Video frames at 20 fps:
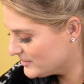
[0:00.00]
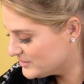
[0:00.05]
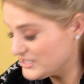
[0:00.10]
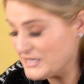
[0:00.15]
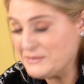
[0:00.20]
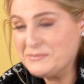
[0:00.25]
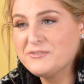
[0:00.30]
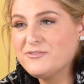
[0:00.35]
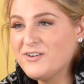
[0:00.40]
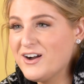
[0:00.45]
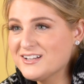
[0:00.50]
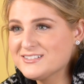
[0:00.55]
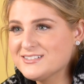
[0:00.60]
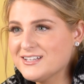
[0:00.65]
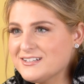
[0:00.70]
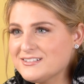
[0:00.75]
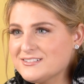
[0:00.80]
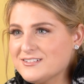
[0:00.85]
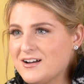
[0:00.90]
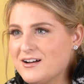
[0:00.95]
Jamie Foxx
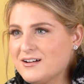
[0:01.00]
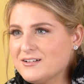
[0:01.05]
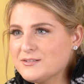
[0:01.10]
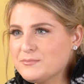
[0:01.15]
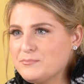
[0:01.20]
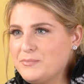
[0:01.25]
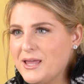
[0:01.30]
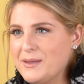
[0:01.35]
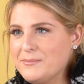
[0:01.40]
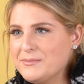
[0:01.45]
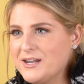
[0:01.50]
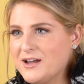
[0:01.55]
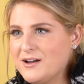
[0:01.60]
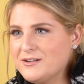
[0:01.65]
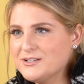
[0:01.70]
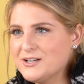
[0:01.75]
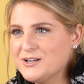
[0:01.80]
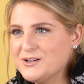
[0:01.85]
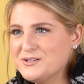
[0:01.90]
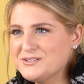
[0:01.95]
had a song, Blame It
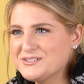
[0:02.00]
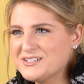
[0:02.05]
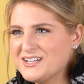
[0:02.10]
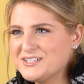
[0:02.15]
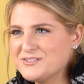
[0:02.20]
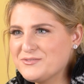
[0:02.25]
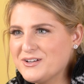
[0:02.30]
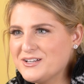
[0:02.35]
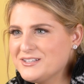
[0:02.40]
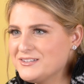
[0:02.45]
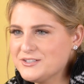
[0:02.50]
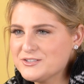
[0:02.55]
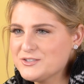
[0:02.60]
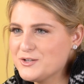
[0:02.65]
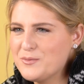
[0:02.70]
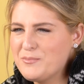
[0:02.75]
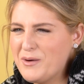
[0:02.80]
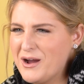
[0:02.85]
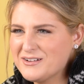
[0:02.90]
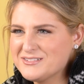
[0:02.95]
On The Goose, Got You Feeling. There's
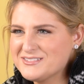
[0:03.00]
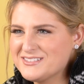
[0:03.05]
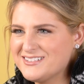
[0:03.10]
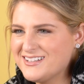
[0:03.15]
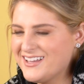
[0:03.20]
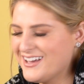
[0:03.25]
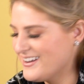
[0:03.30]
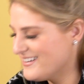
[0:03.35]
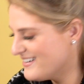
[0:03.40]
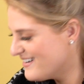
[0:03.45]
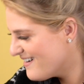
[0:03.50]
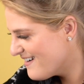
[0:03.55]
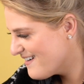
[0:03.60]
no bottles in that.